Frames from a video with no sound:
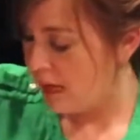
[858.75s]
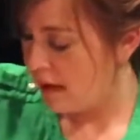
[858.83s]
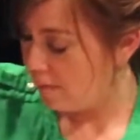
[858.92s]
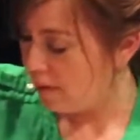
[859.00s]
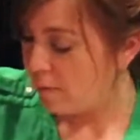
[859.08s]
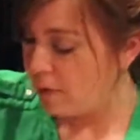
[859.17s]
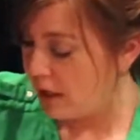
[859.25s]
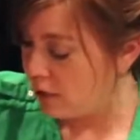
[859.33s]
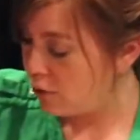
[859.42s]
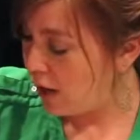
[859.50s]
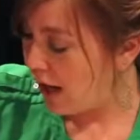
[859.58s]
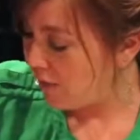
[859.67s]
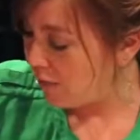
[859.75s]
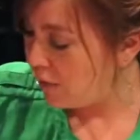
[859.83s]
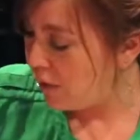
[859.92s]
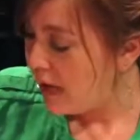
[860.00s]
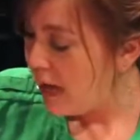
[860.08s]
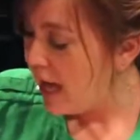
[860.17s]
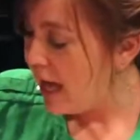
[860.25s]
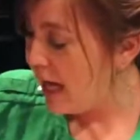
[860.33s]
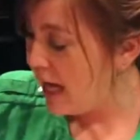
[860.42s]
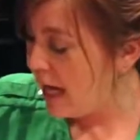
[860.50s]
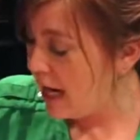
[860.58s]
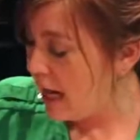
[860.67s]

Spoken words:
I'm gonna travel, and